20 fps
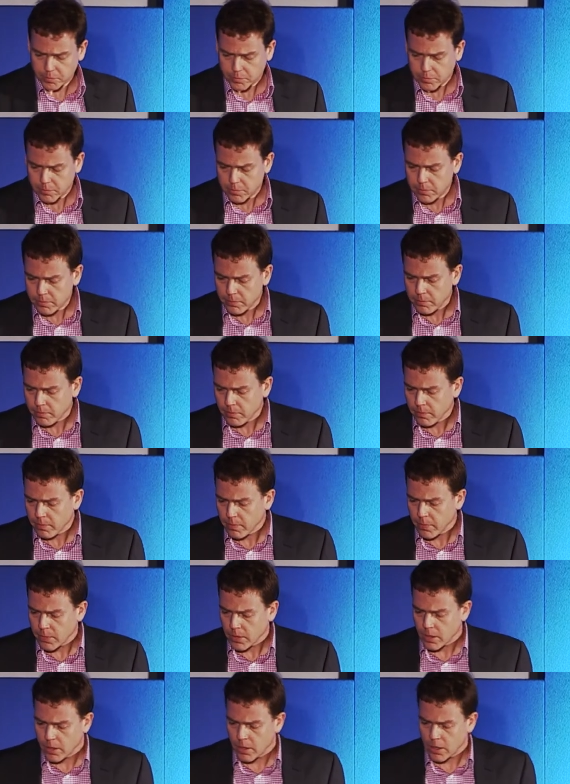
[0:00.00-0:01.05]

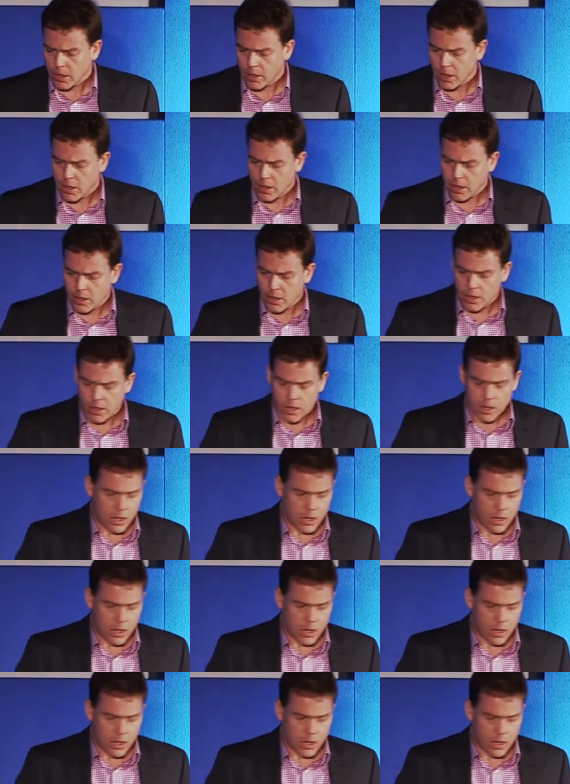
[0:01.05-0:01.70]
[no speech]